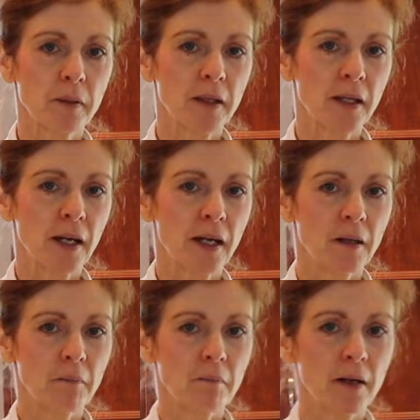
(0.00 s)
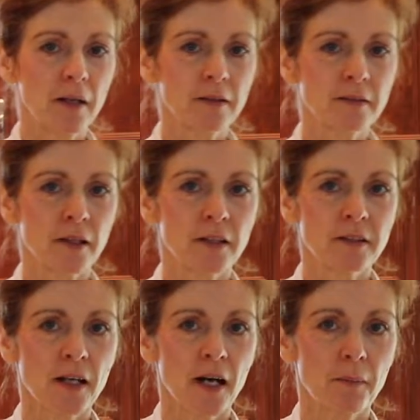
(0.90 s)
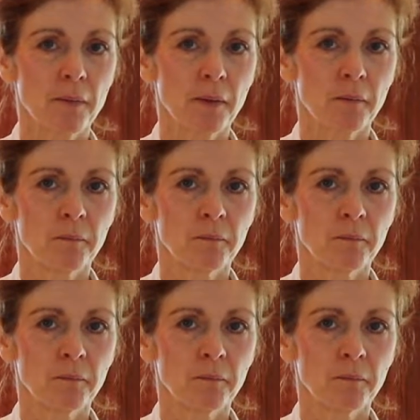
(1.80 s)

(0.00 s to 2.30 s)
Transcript: pecan mix on top.